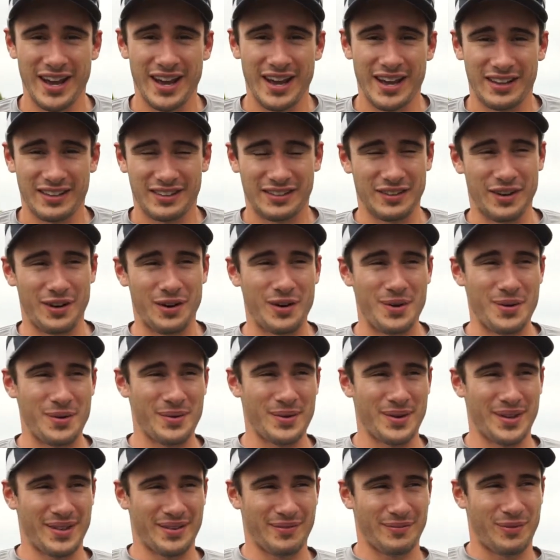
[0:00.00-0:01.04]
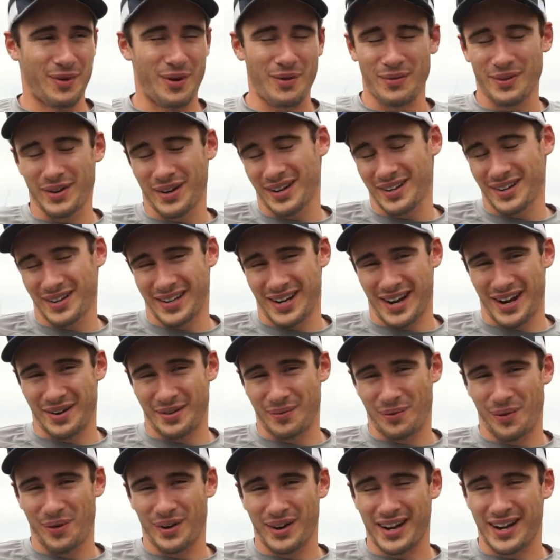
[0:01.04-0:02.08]
So what we're going to kind
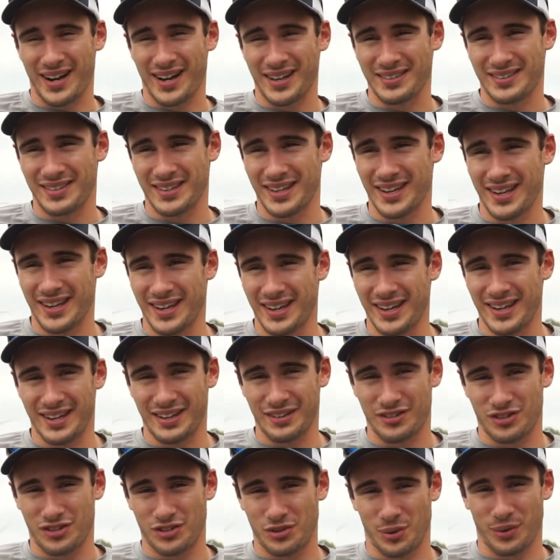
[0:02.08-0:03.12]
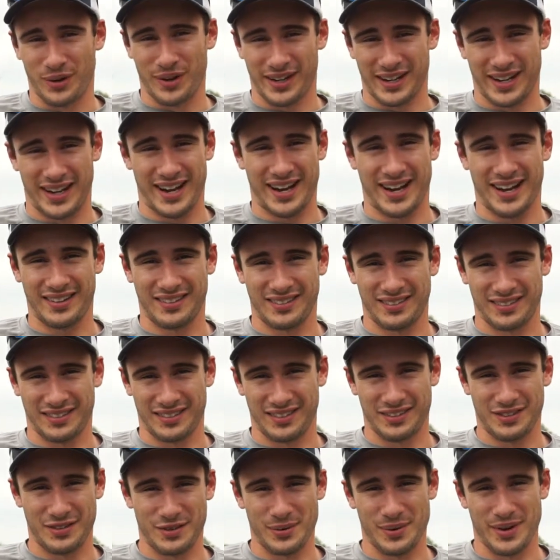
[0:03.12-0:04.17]
of work on today is short cast
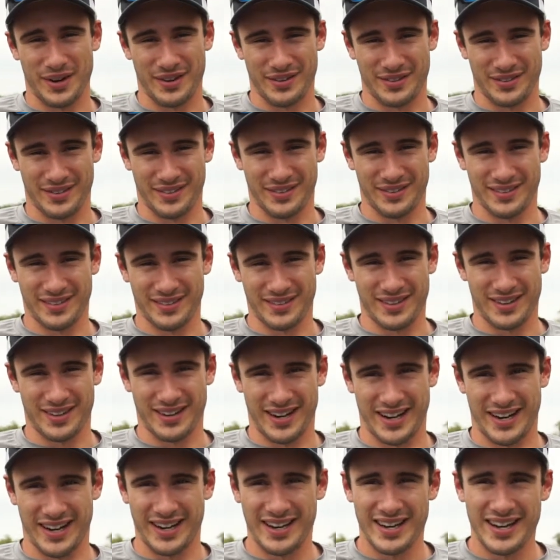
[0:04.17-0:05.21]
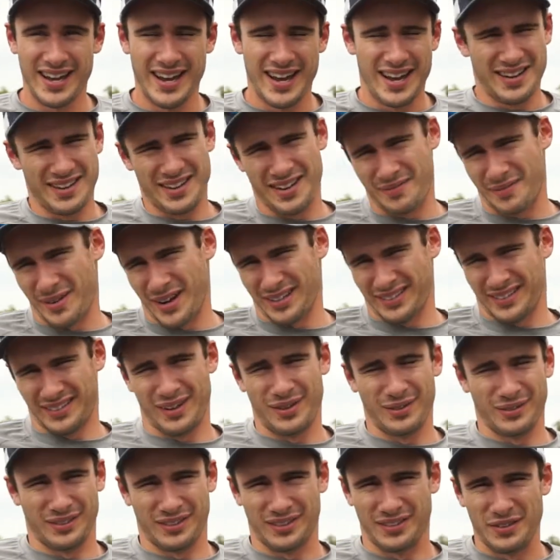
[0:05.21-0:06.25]
situations, alright? That might
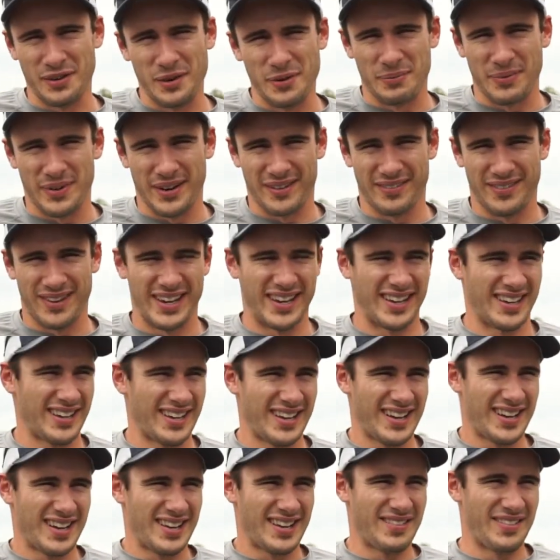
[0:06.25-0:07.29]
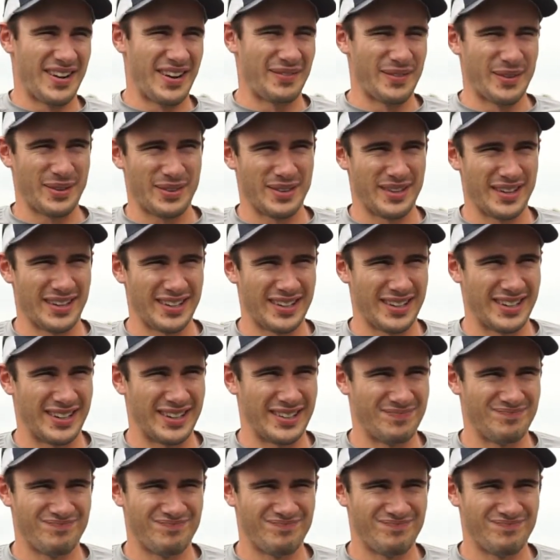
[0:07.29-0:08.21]
sound stupid, like you might be thinking,